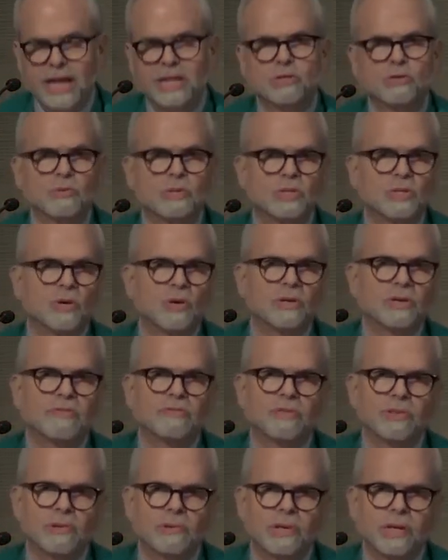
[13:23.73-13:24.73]
as a result of
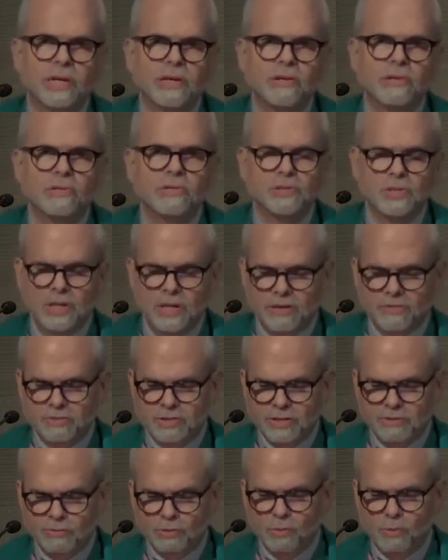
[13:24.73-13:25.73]
30 years of
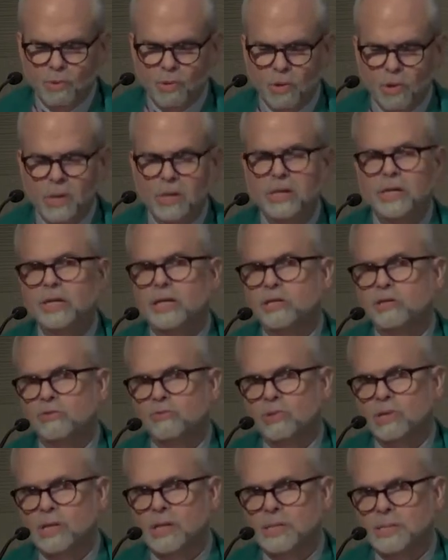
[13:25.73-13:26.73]
civil war in
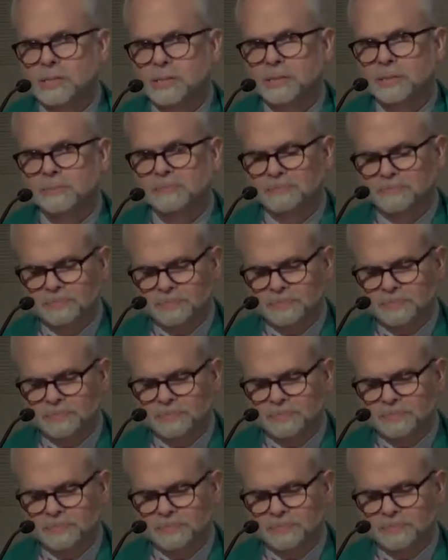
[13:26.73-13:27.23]
Sri Lanka.